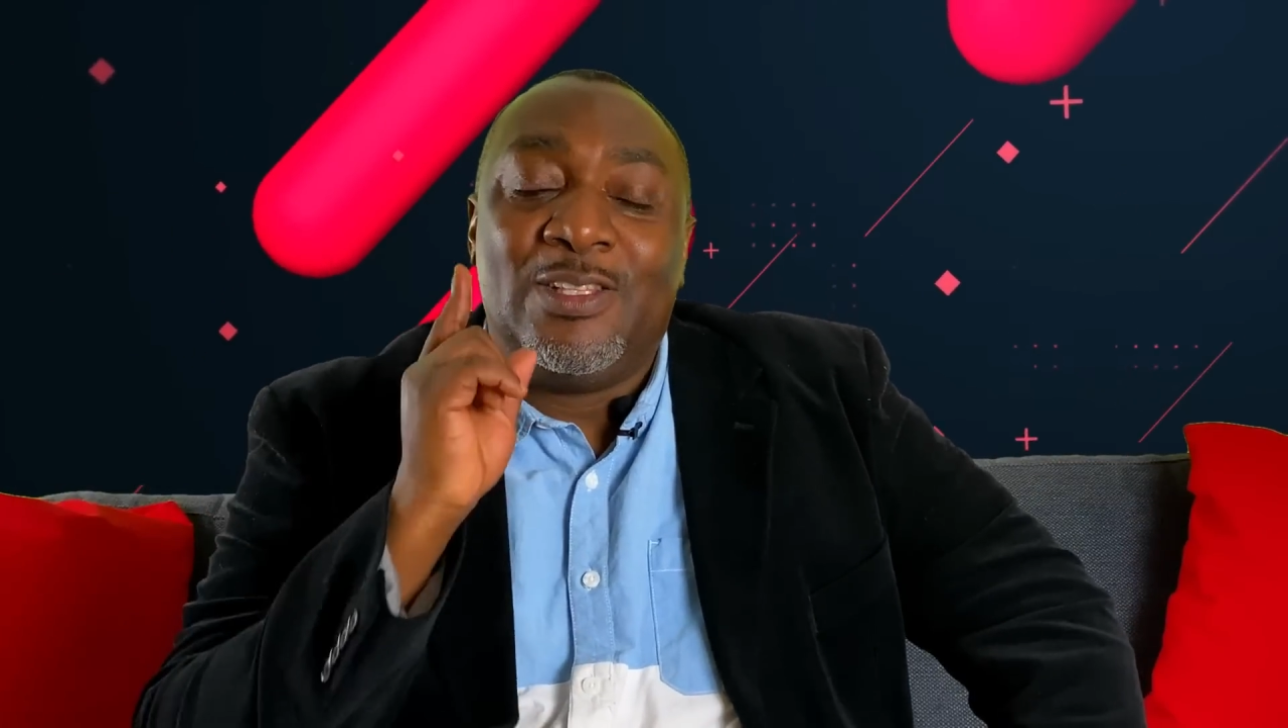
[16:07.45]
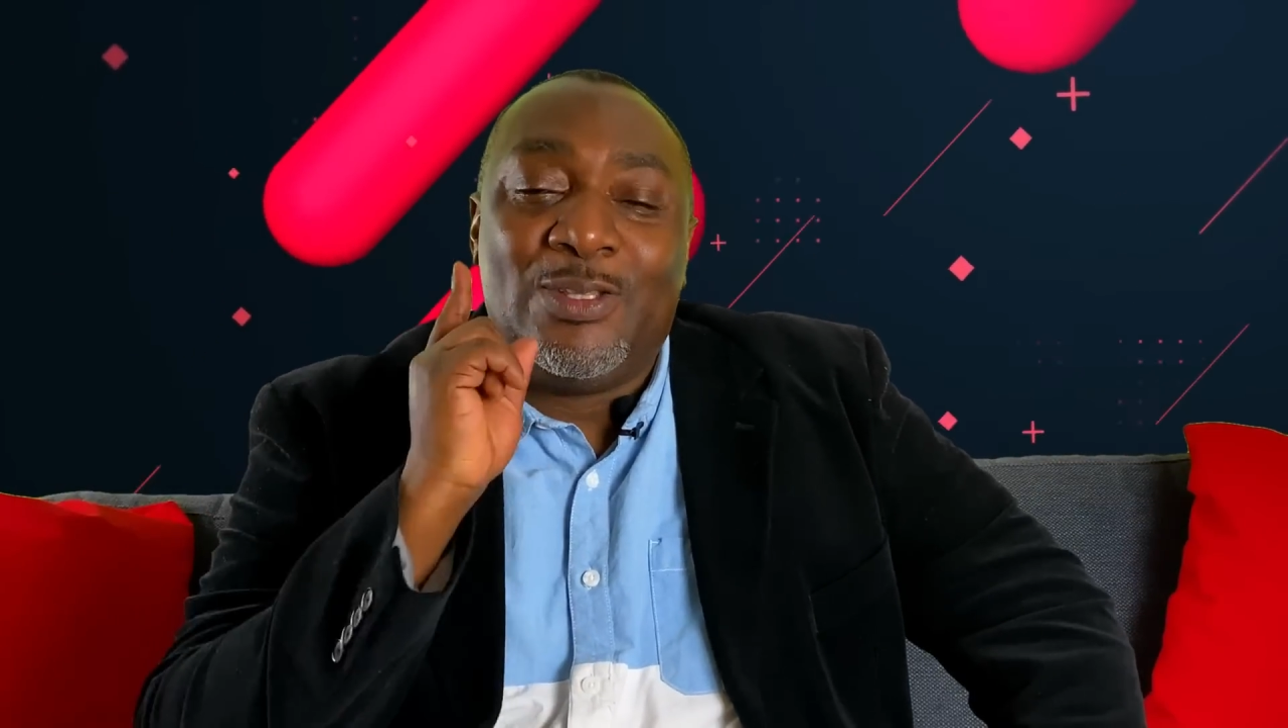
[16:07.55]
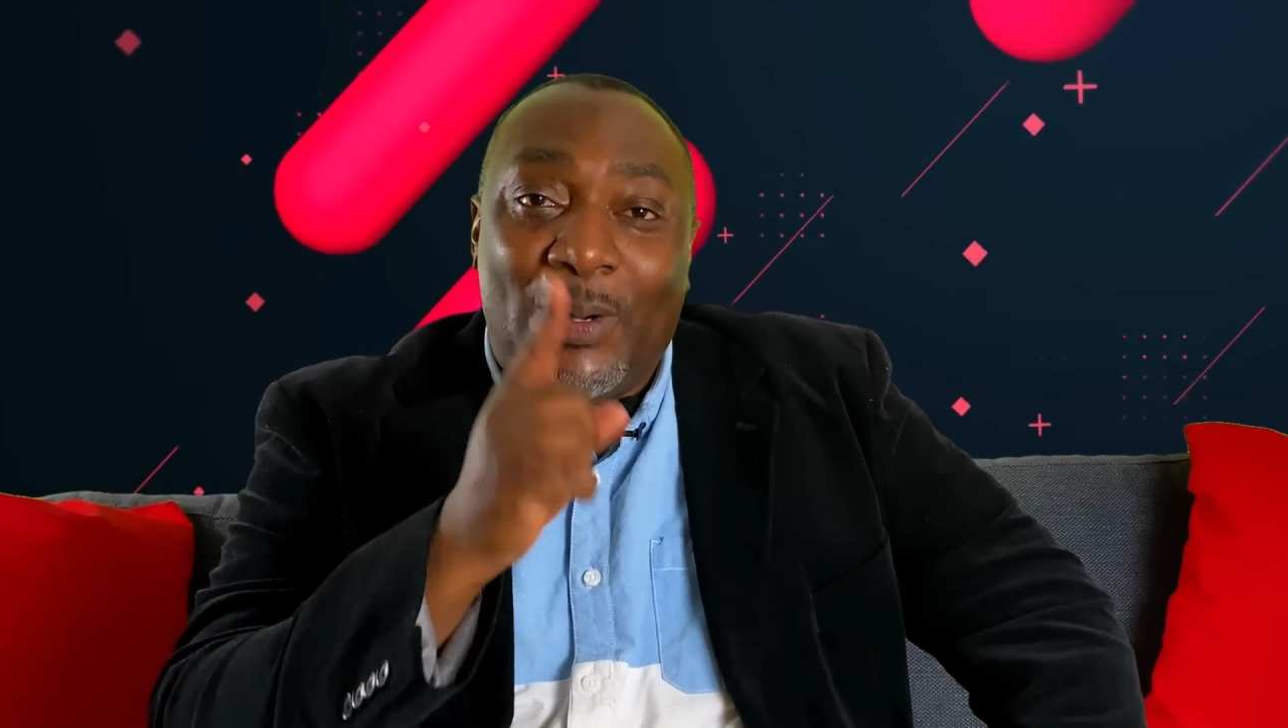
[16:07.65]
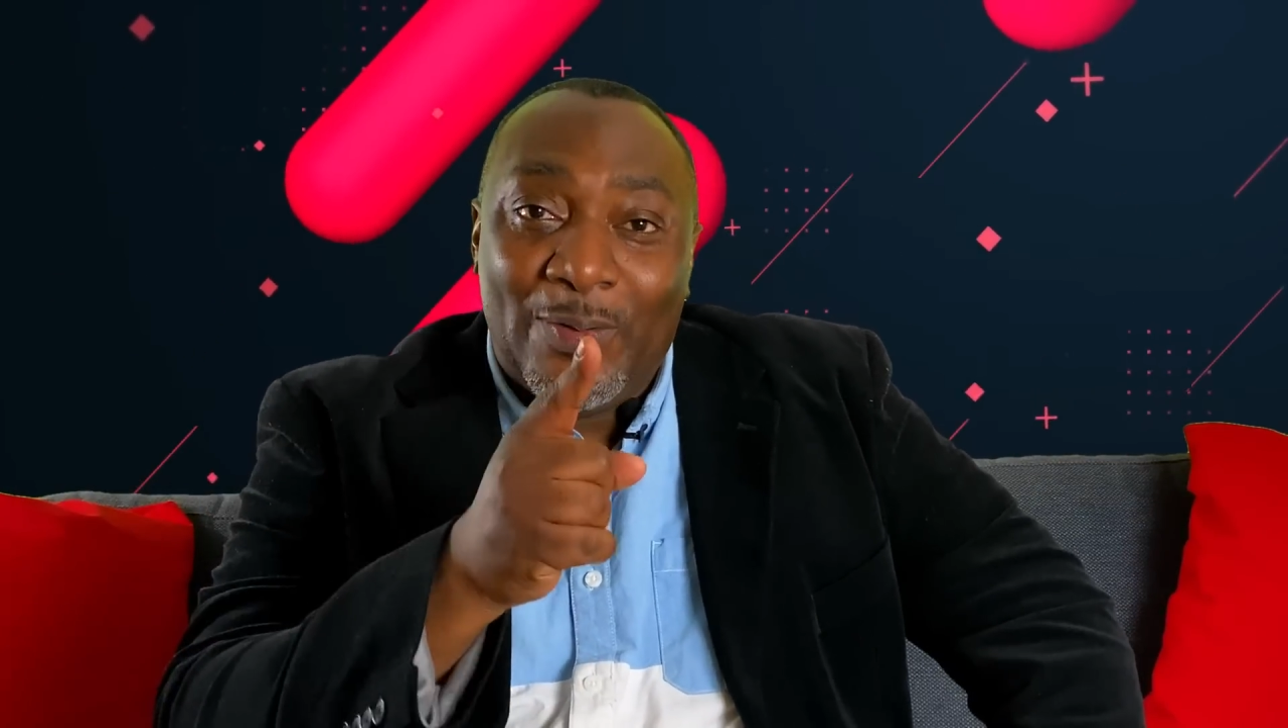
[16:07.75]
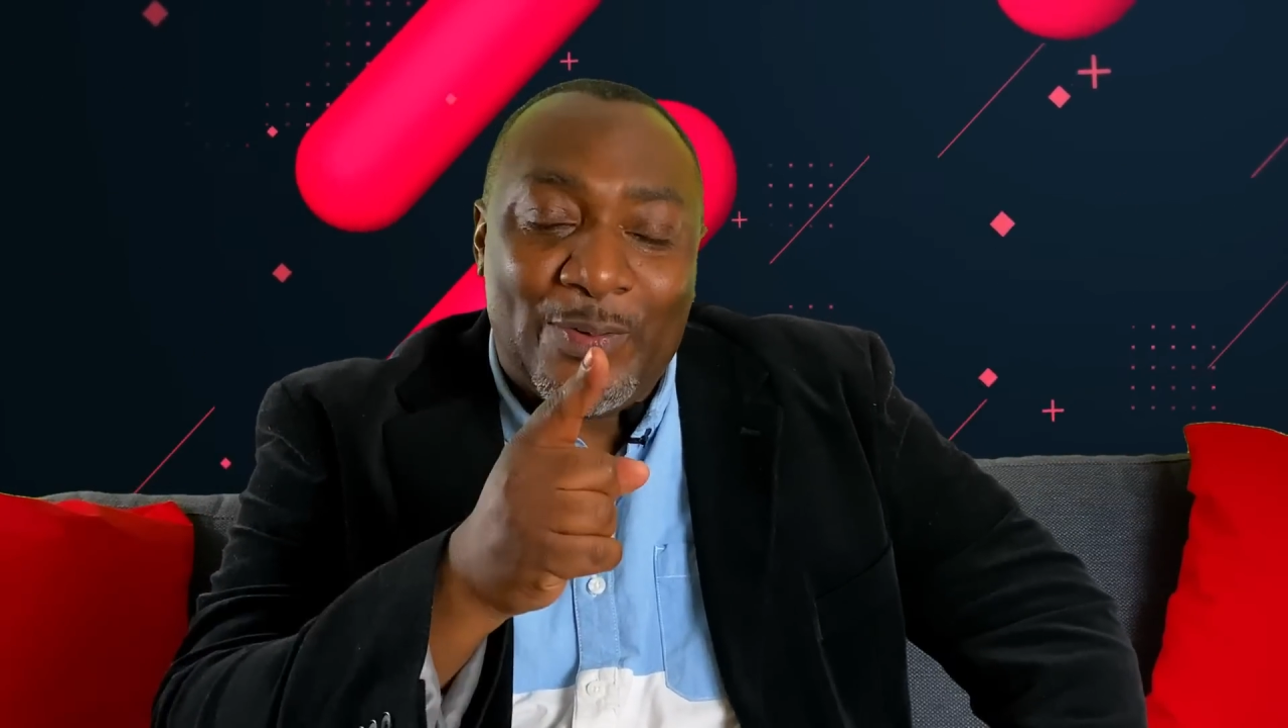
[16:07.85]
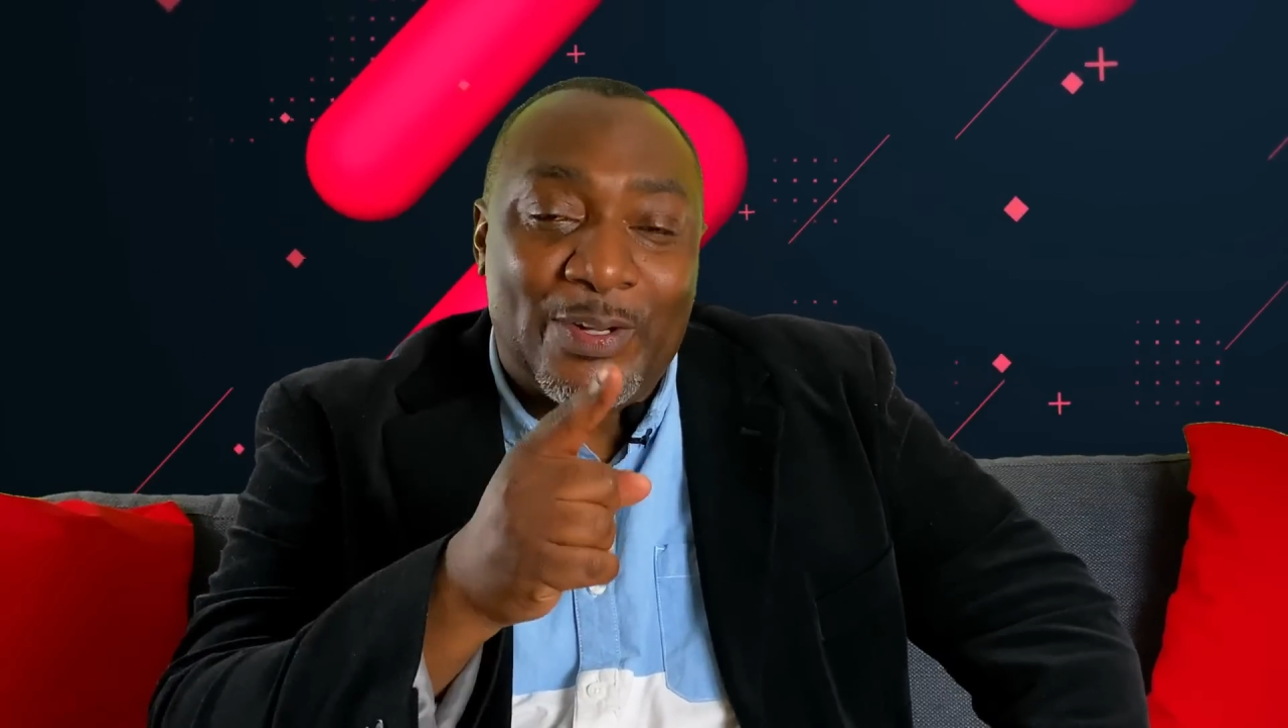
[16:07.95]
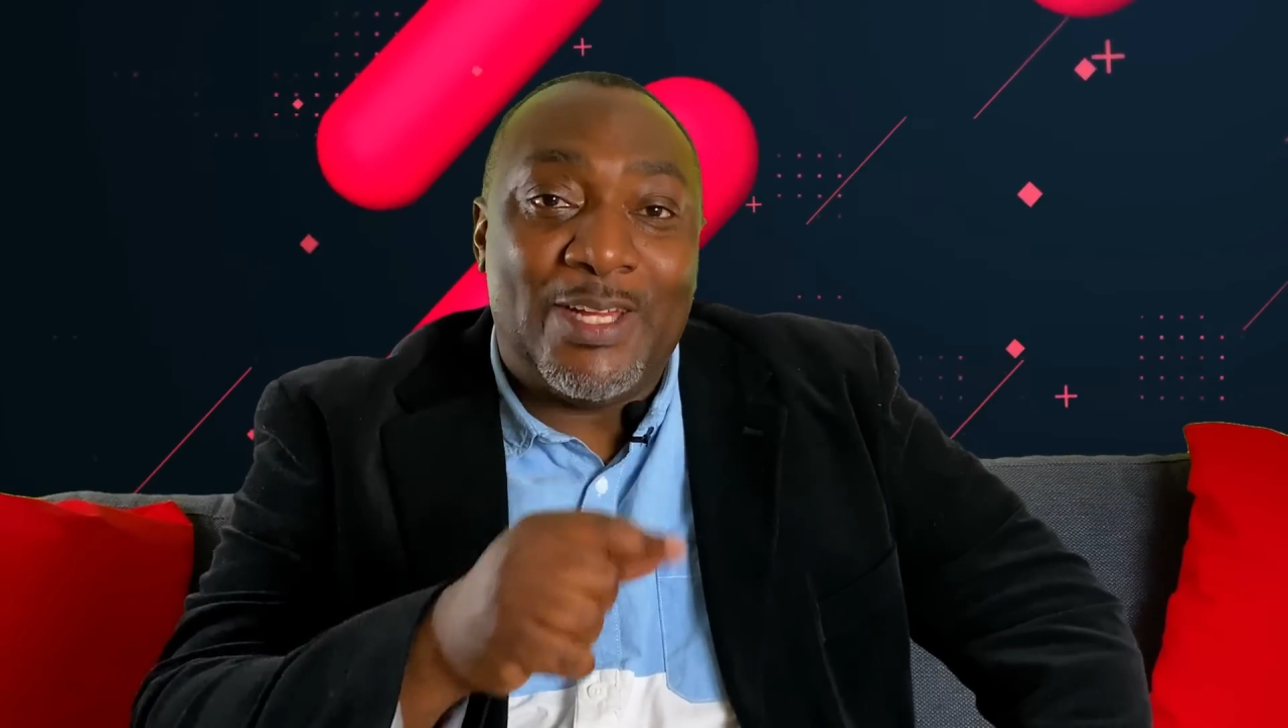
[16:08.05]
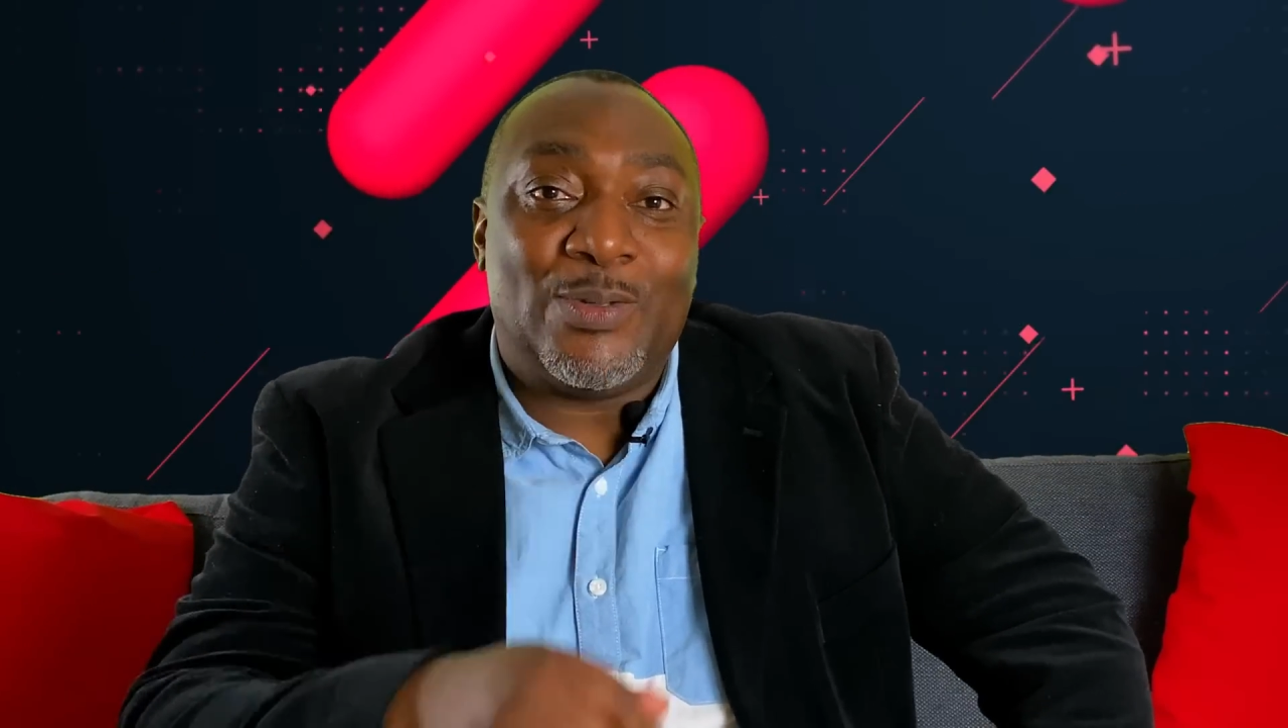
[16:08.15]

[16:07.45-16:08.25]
Don't forget